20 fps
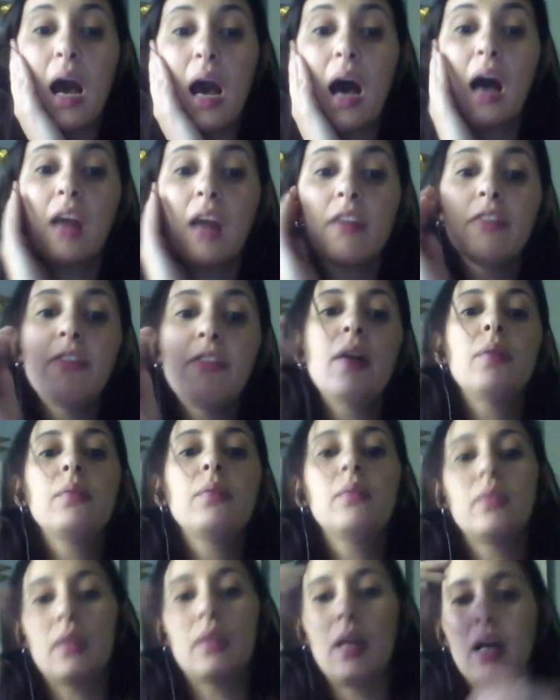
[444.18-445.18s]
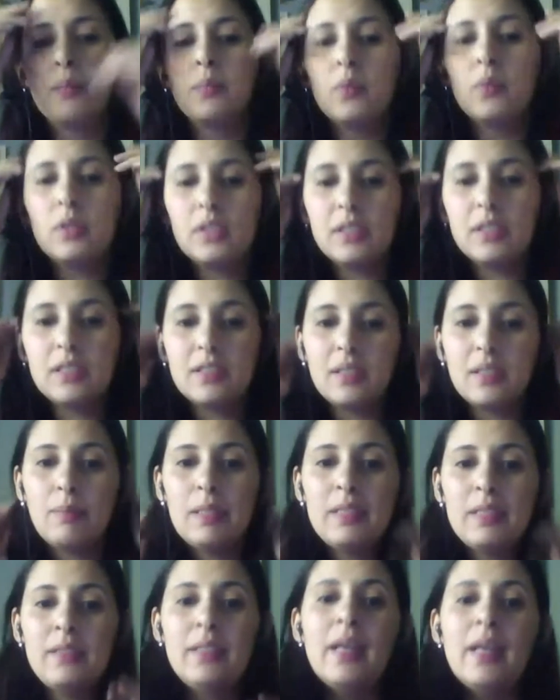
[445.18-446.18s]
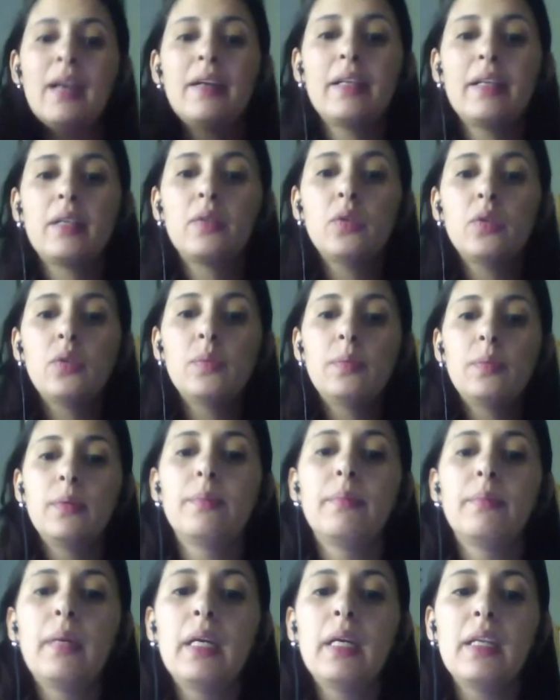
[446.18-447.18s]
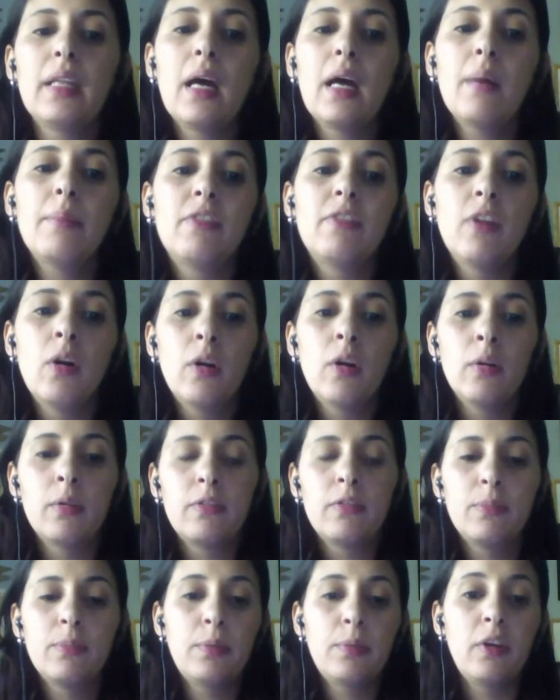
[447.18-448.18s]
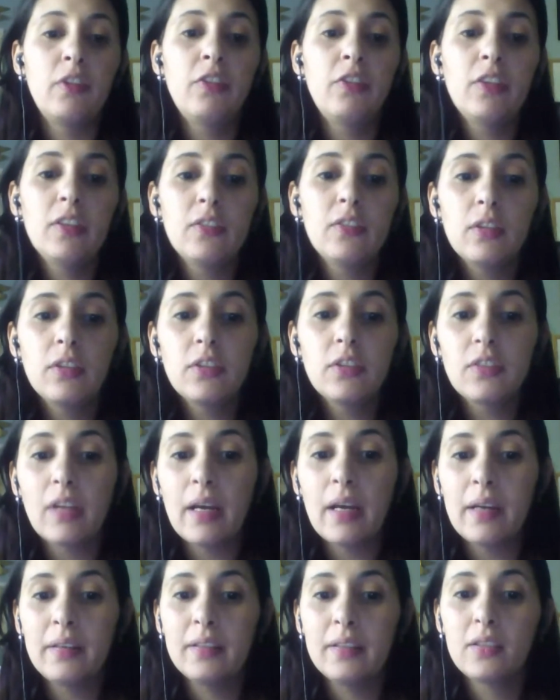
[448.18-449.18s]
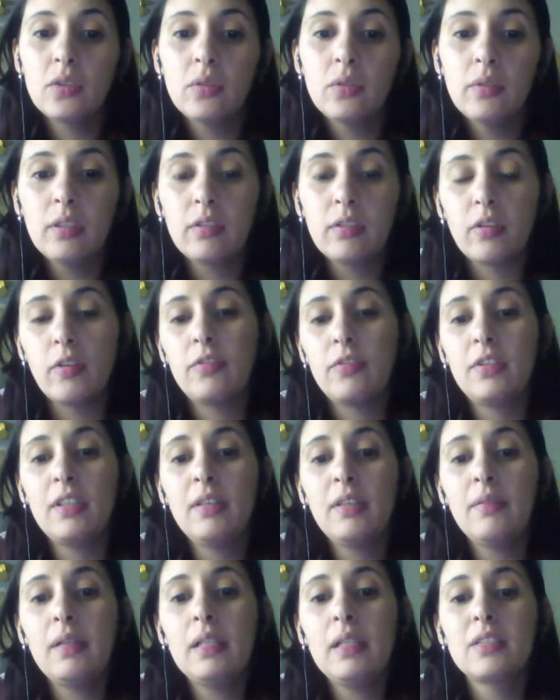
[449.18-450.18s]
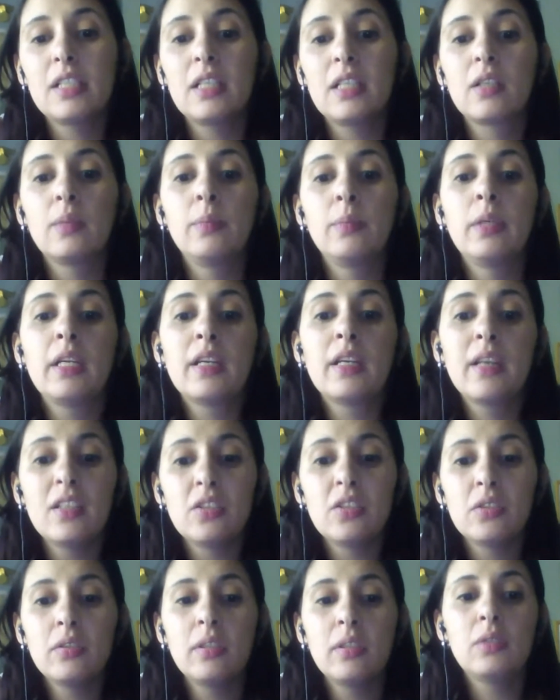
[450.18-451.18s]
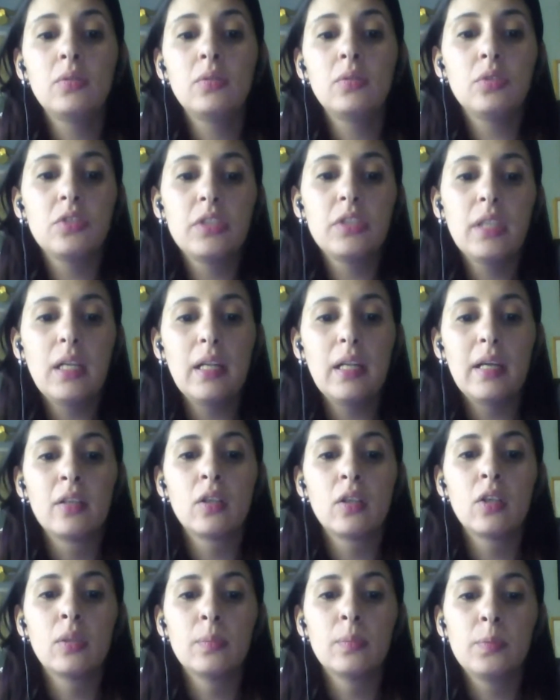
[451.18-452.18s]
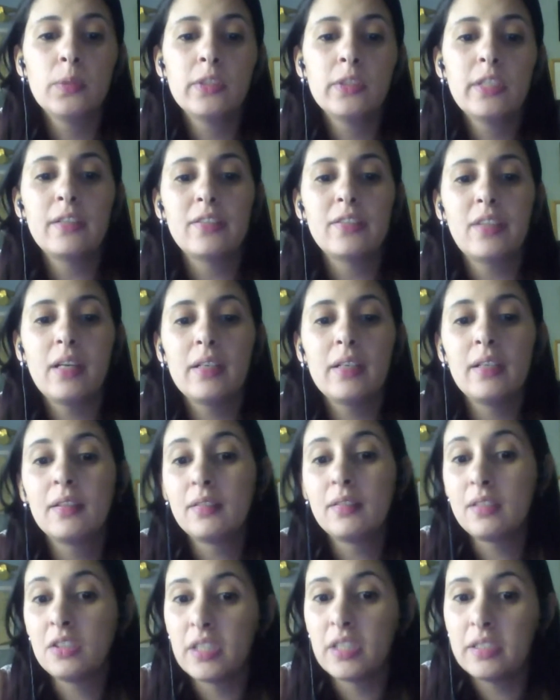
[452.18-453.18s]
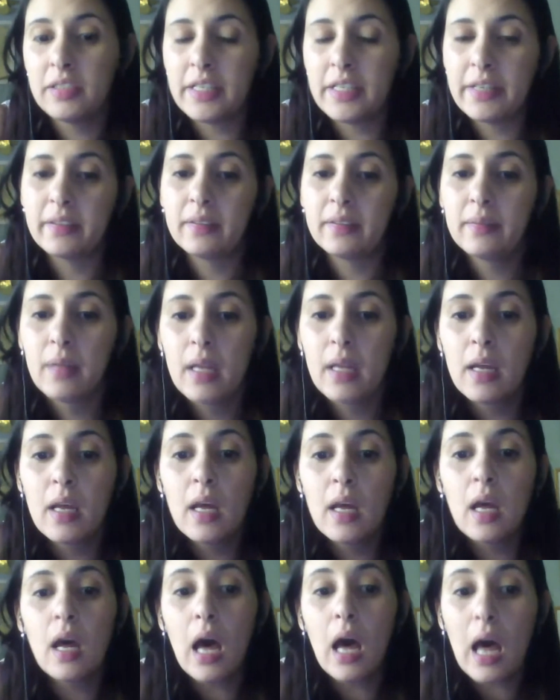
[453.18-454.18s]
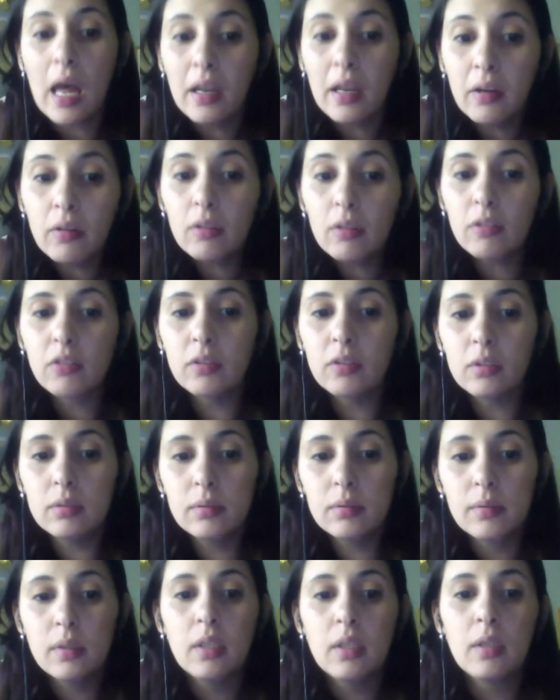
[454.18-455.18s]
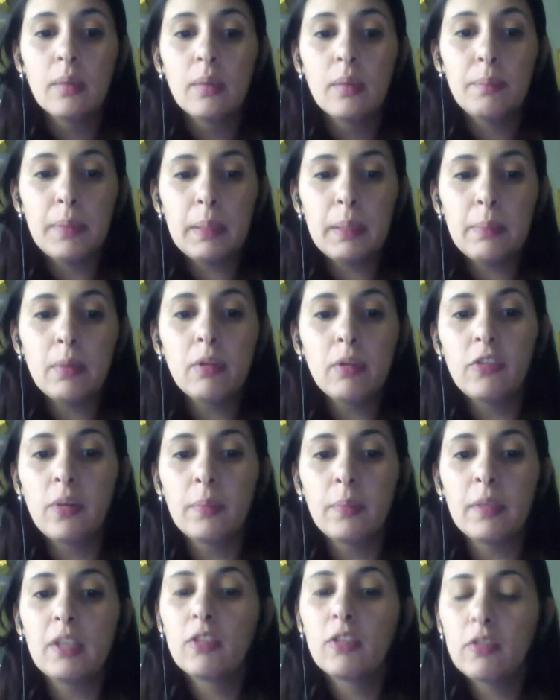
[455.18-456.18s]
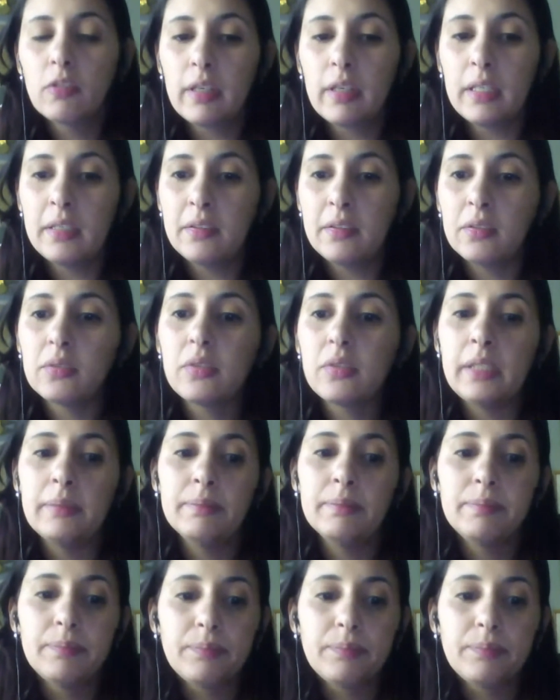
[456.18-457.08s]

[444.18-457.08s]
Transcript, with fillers: I found a multidisciplinary group made up of professors and students of civil, telecommunication, industrial, and computer science engineering, and also people from the software industry.